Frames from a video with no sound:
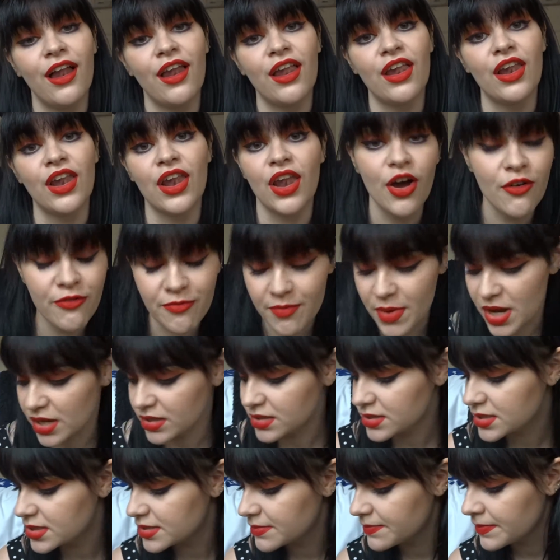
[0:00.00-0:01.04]
love
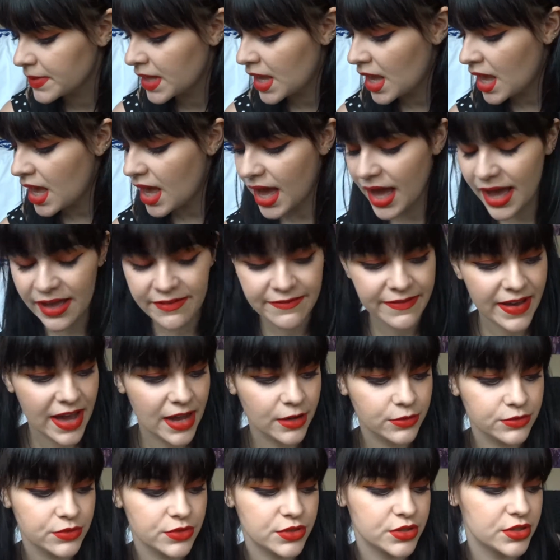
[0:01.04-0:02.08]
mugs. I
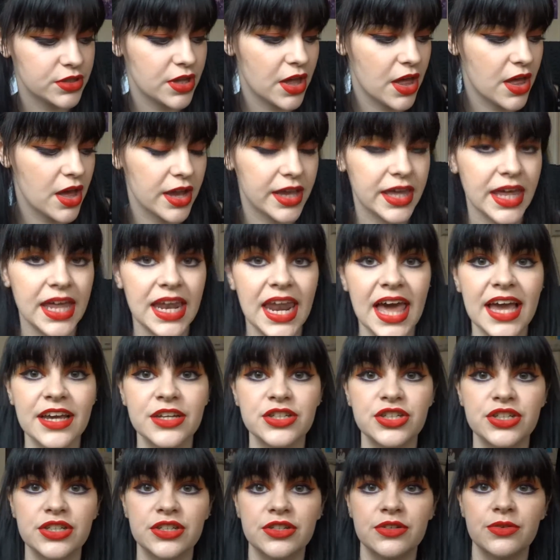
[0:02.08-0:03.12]
found a
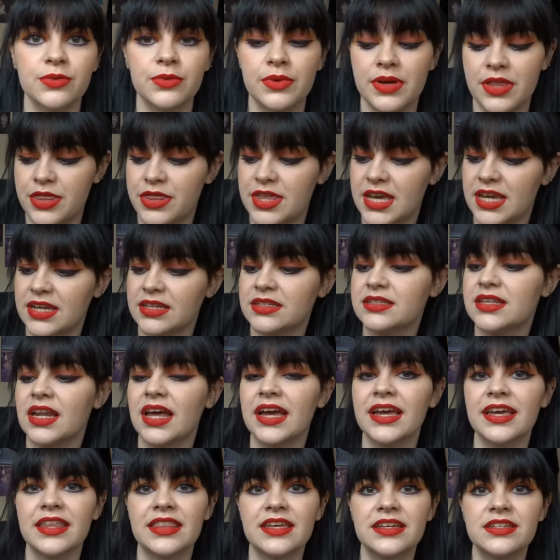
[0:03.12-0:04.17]
collection with things
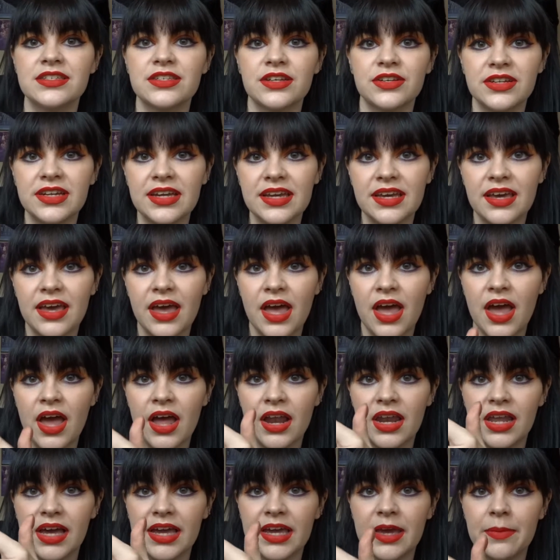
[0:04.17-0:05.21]
like this on it,
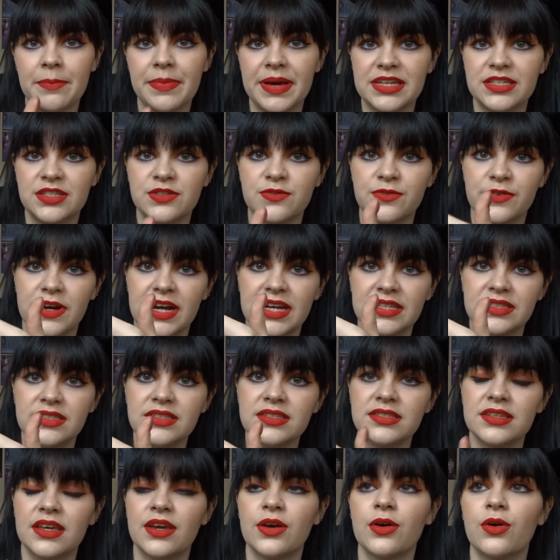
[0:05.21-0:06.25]
like best
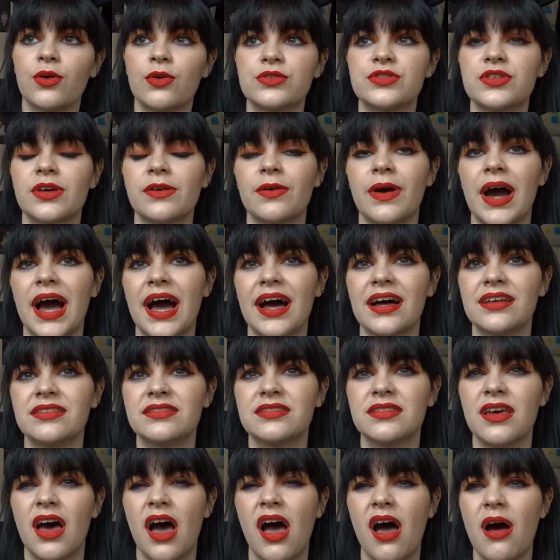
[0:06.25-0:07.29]
friends. It also
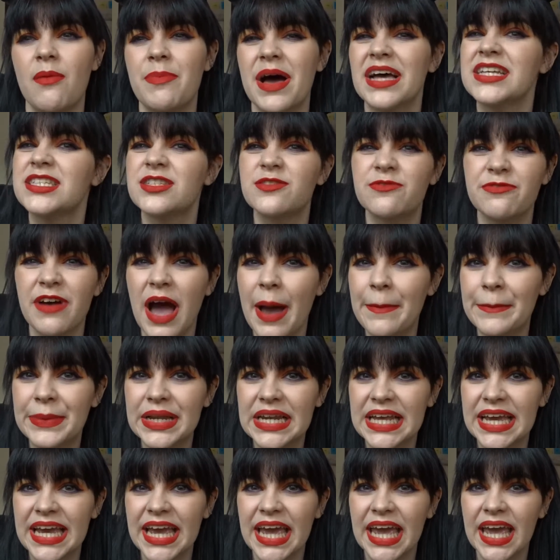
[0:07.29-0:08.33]
has best
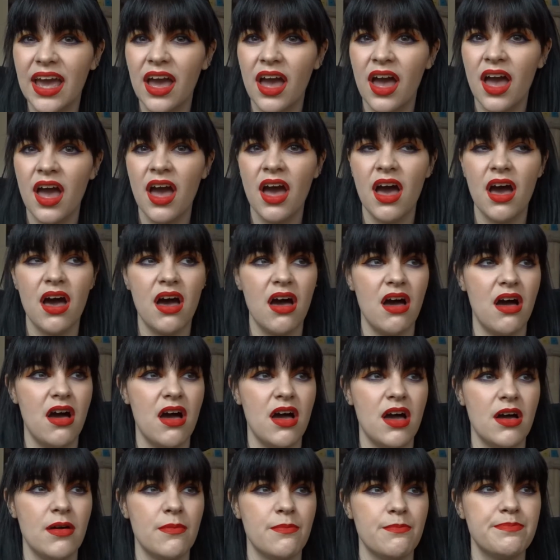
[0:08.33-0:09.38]
family,
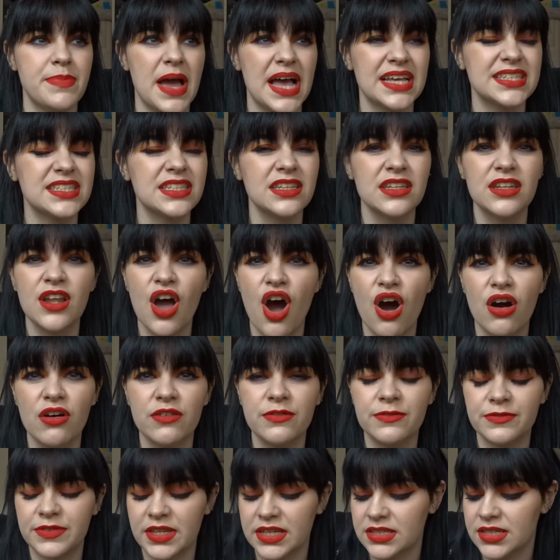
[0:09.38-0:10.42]
best love,
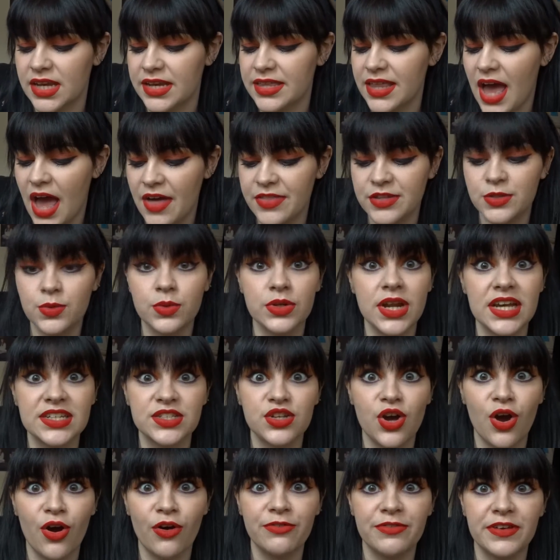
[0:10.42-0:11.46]
things like that. This one has
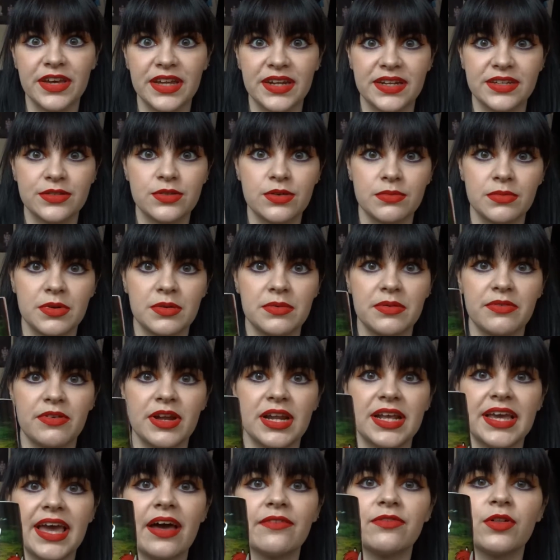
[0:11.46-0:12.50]
coffee in it, so I'm going to be
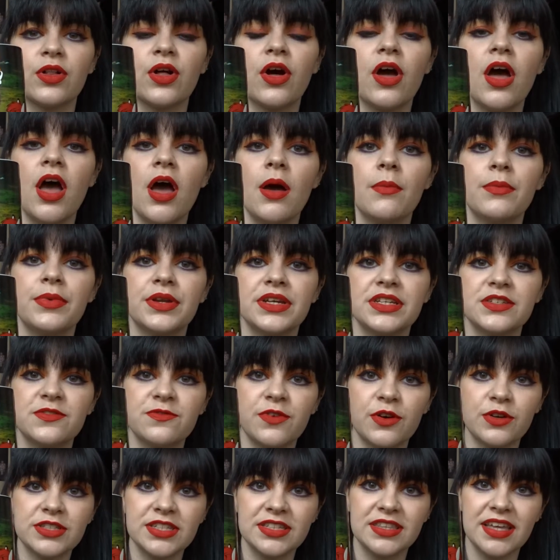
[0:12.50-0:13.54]
really careful. But it's
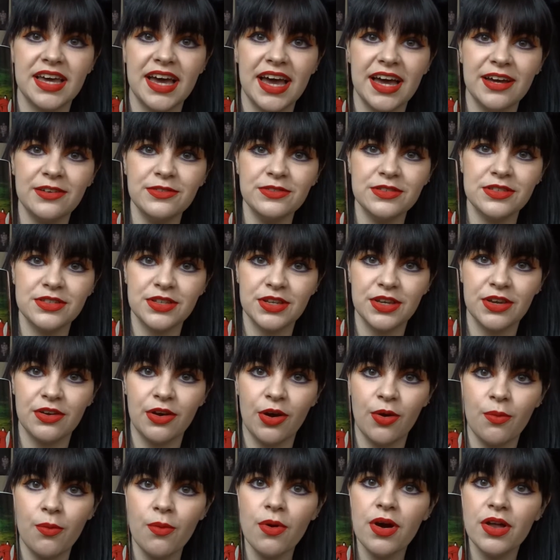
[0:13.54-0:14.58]
Fox in the Hound, so you
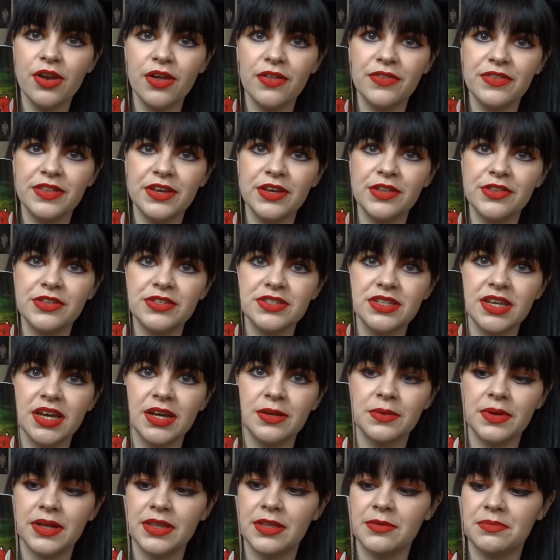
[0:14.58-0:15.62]
got one on the other side
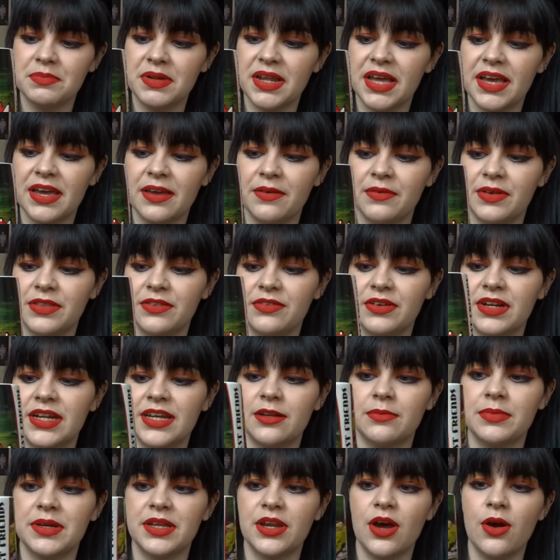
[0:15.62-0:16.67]
where they're playing when they're a
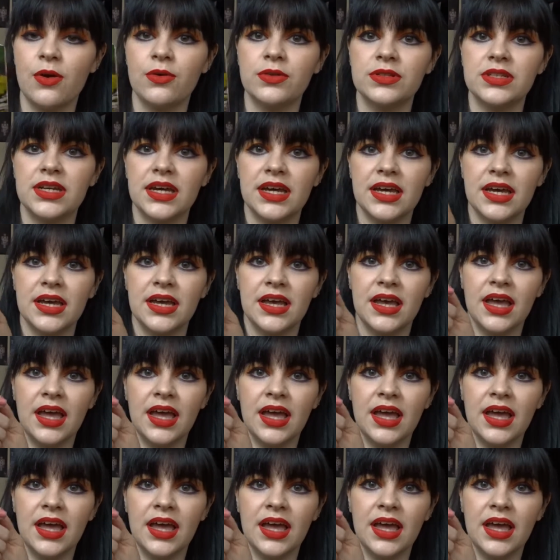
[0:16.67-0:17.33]
little bit older,